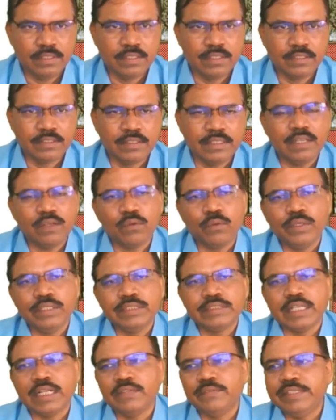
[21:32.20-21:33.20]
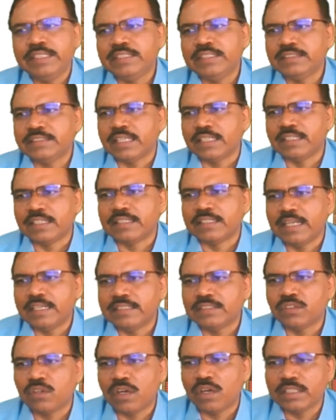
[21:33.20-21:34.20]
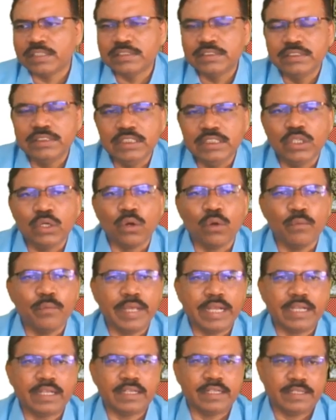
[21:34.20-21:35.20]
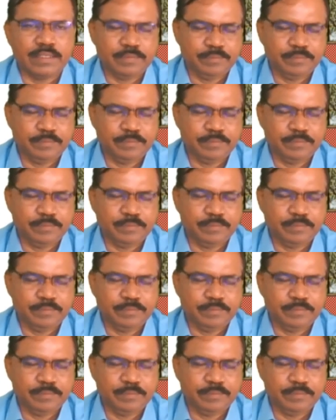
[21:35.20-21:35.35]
That is called zero vector.